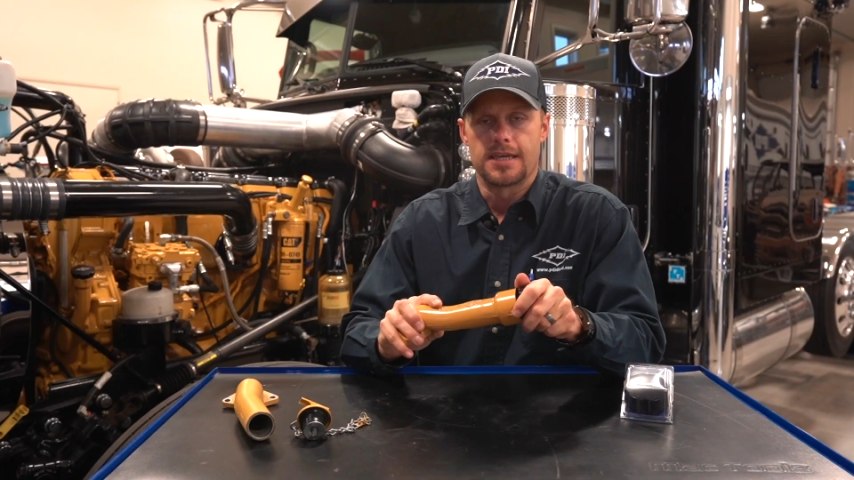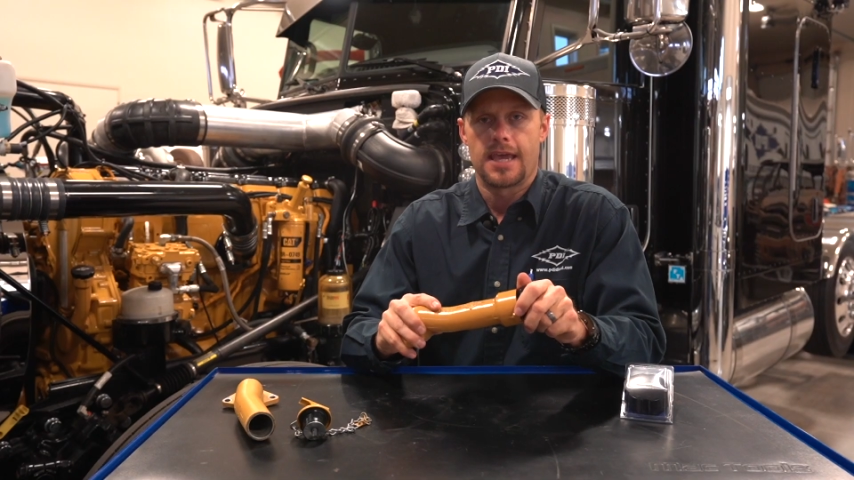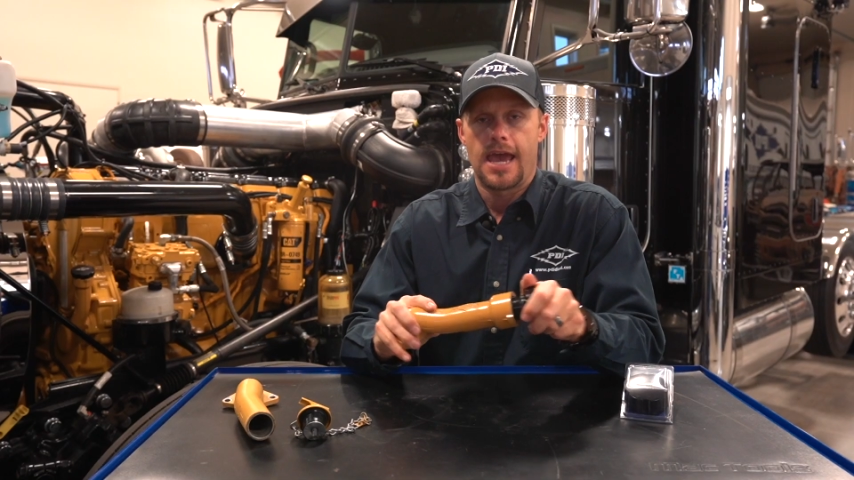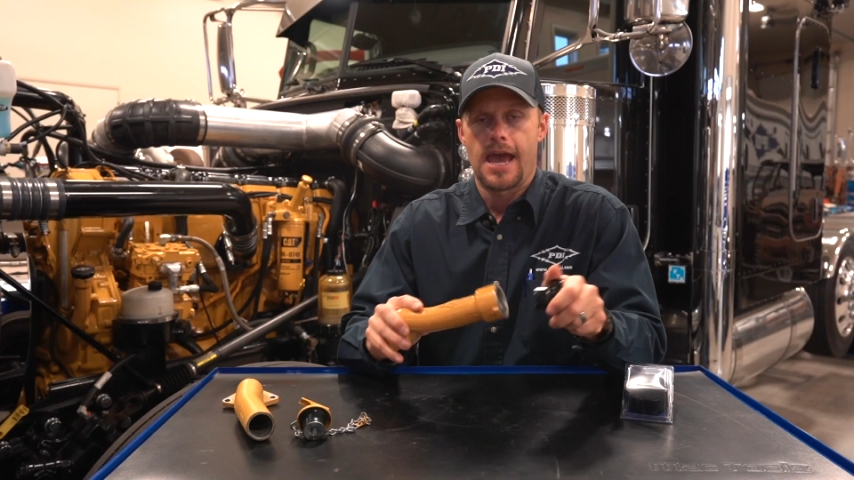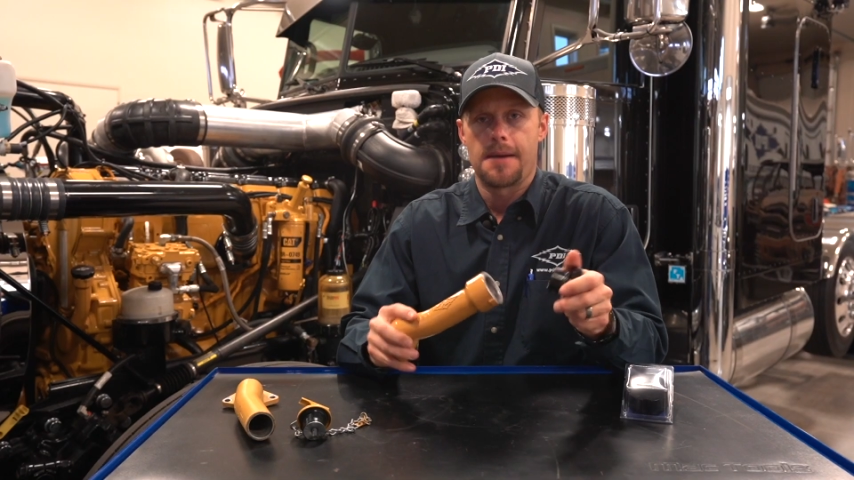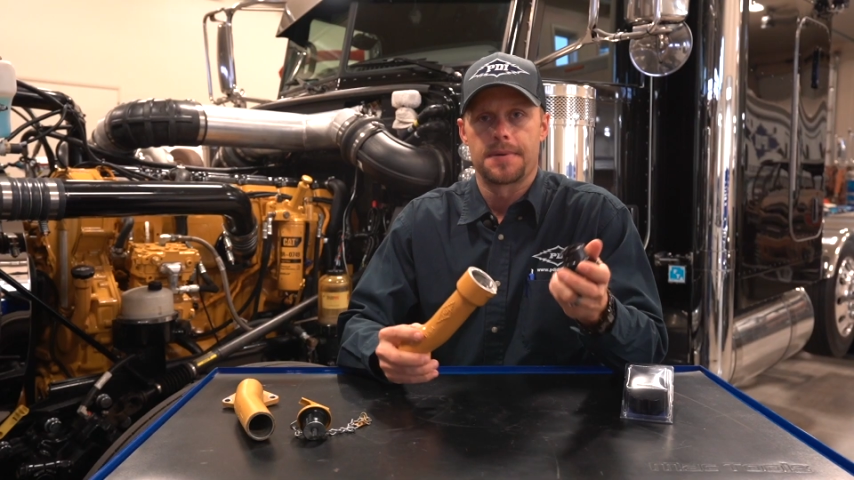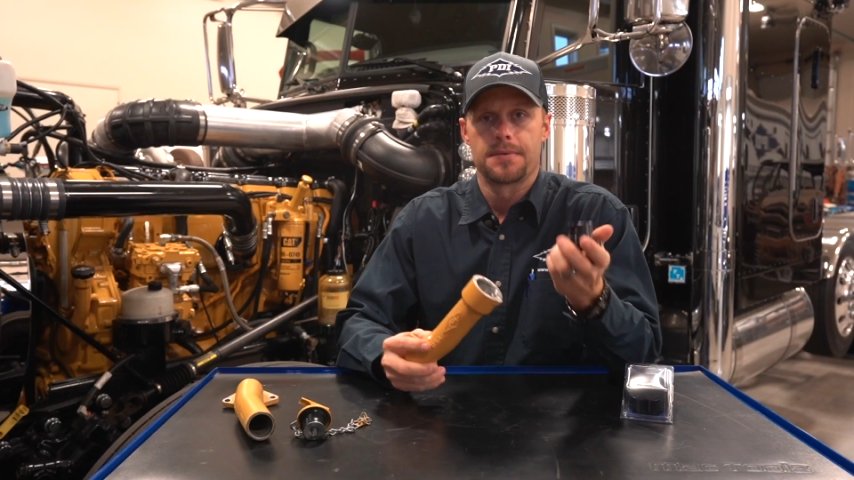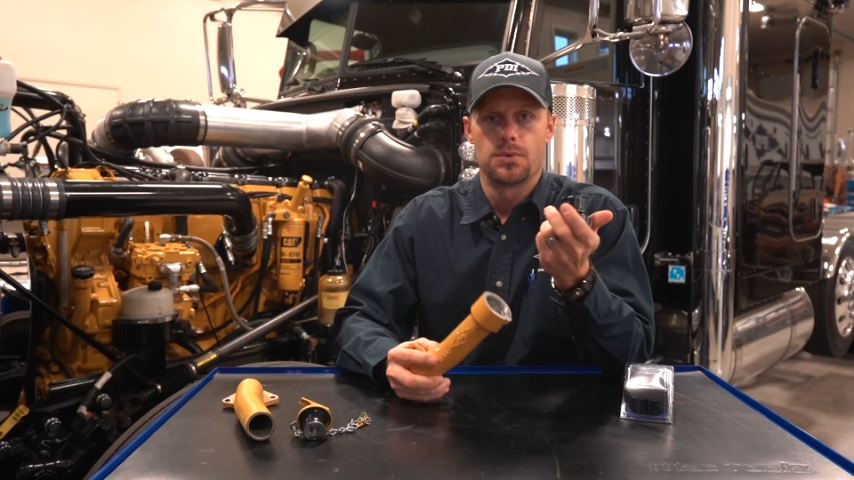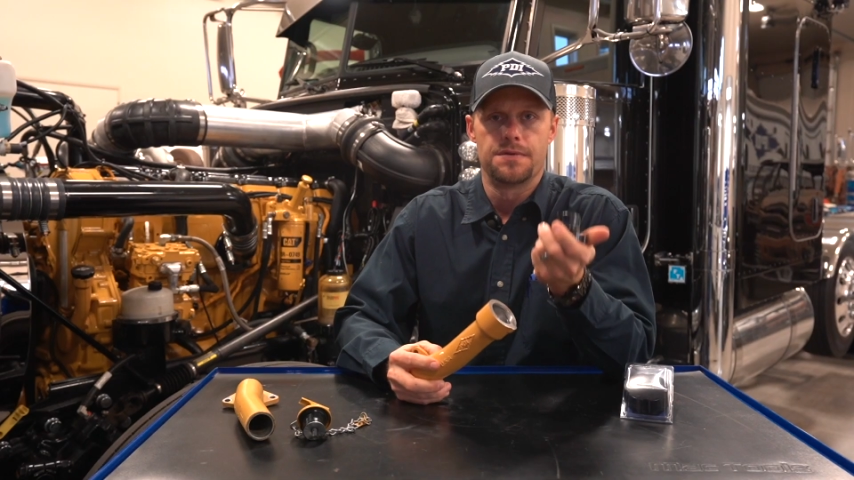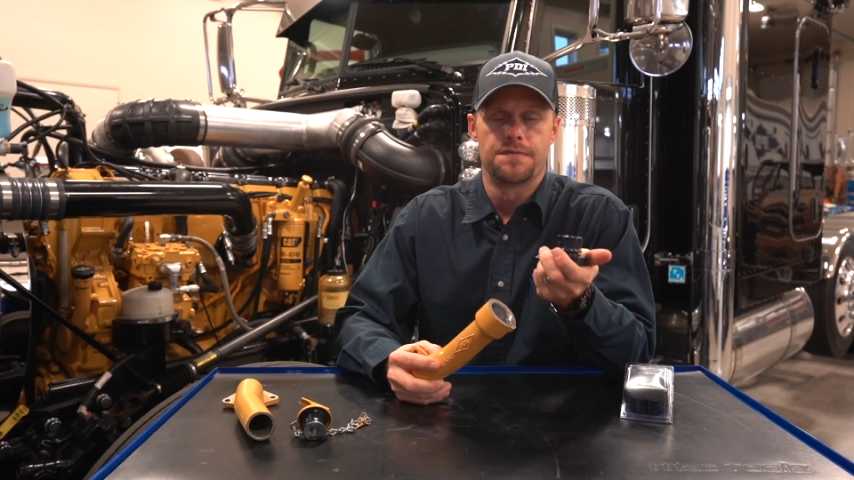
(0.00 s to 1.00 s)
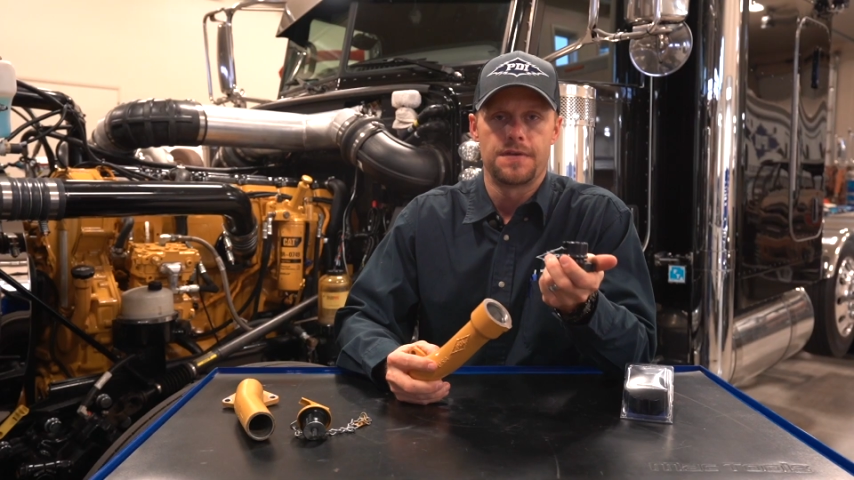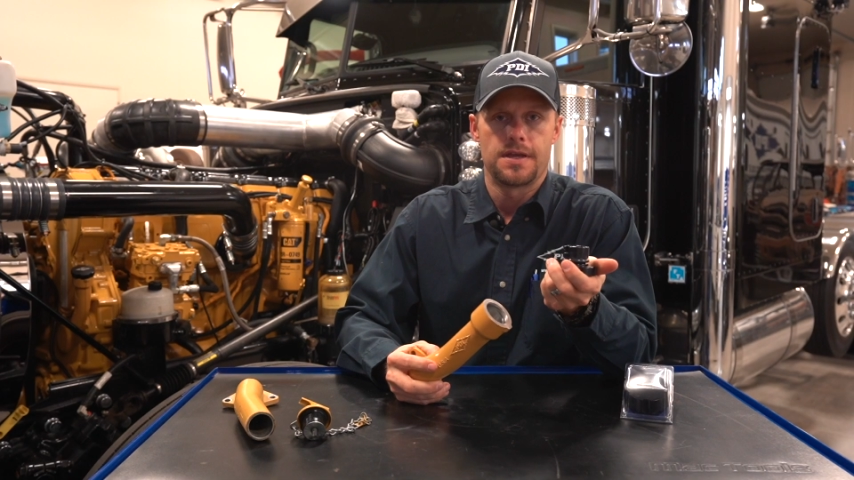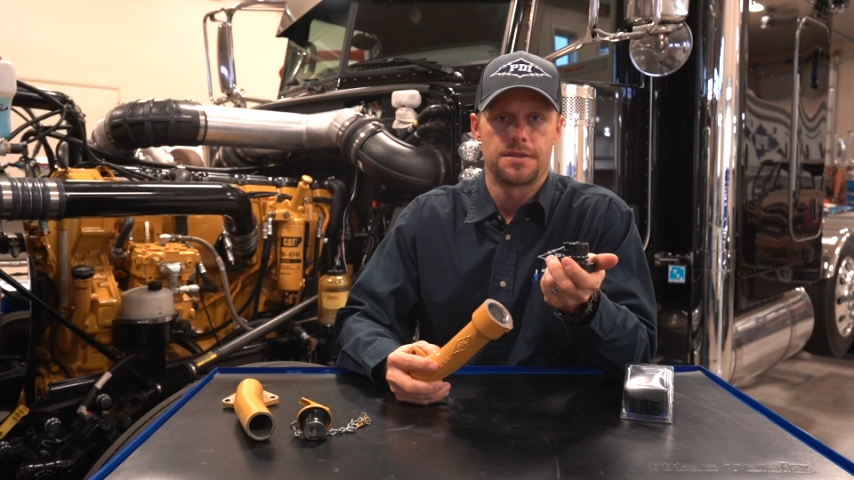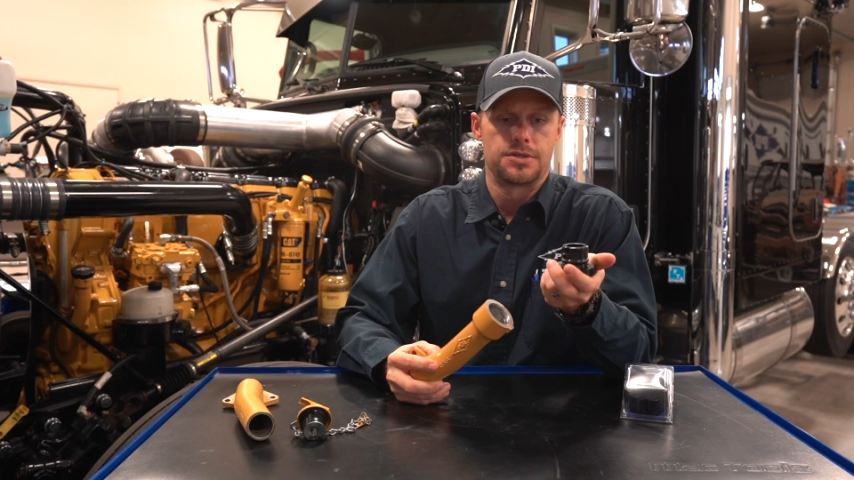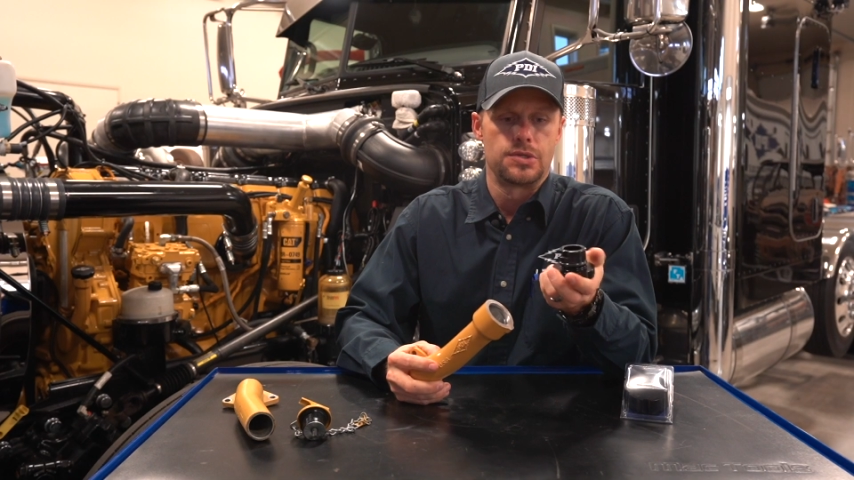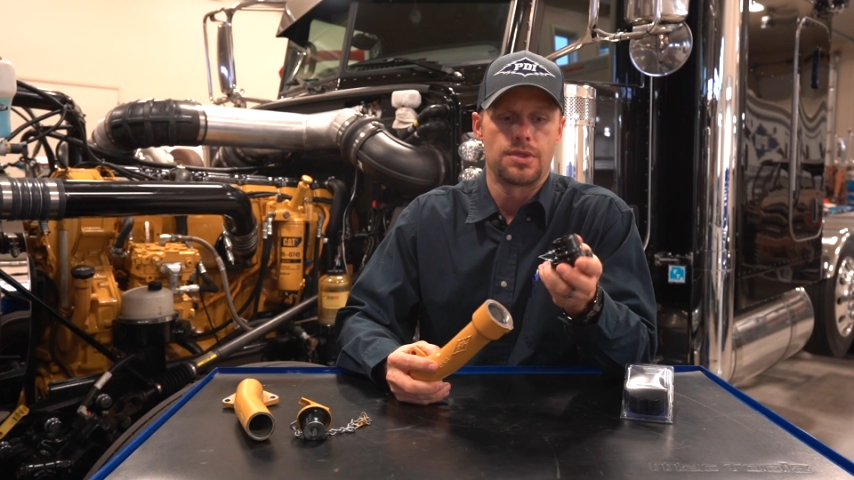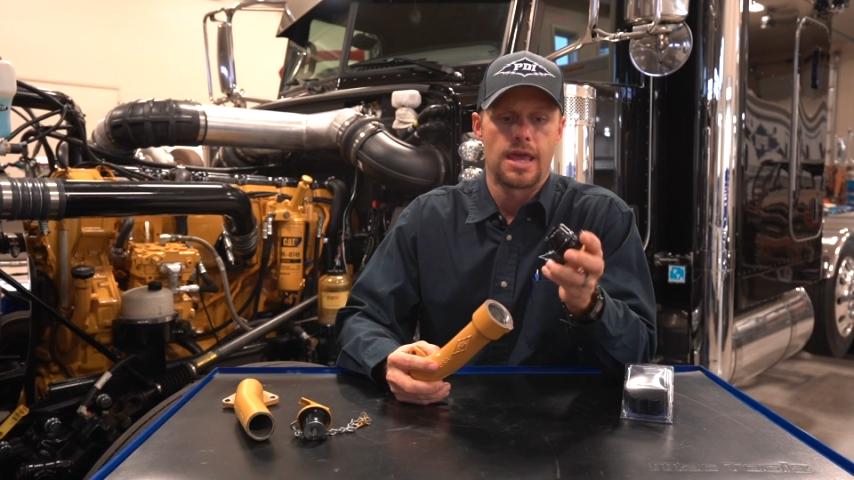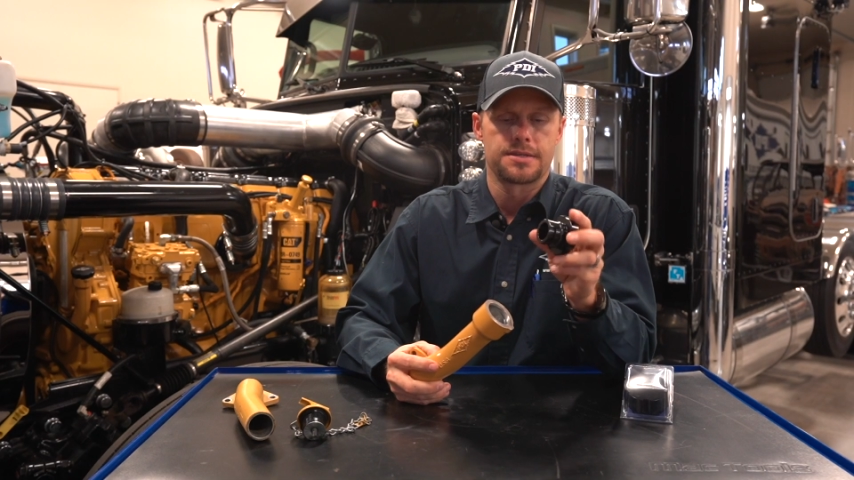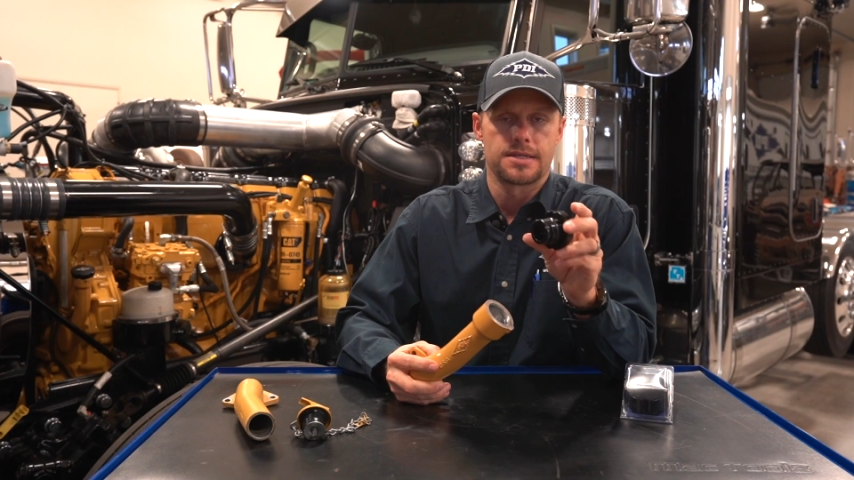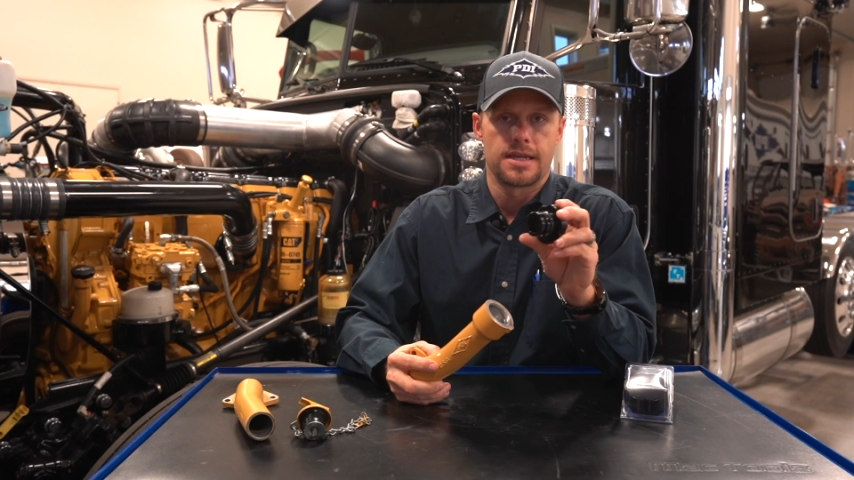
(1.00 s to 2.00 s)
cap will fit the
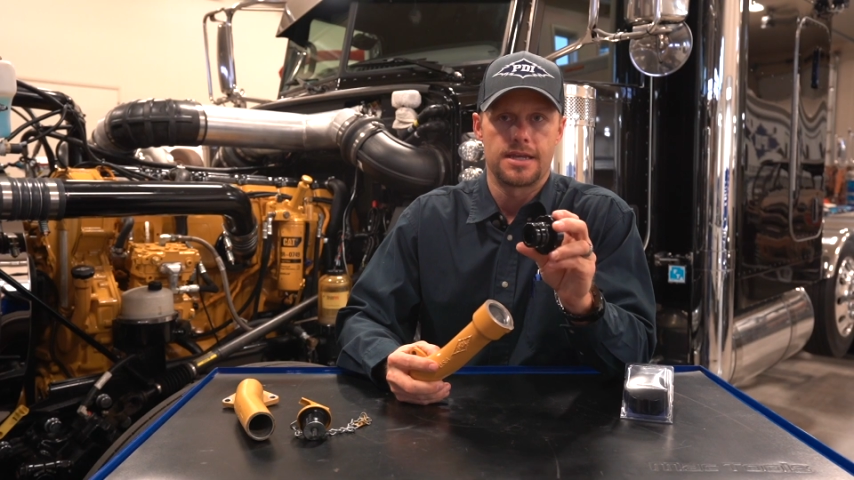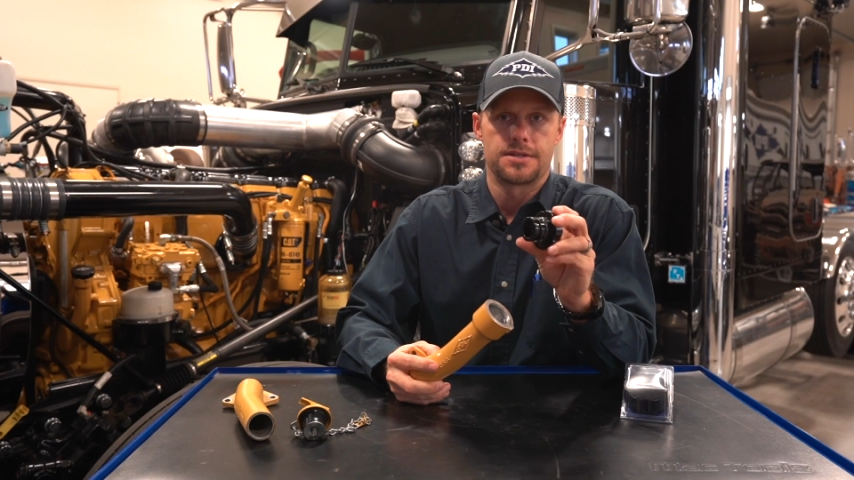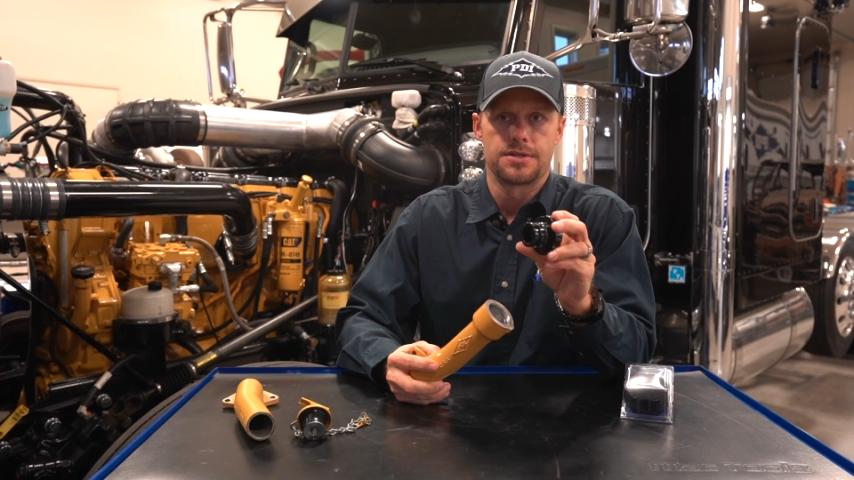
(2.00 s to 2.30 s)
2008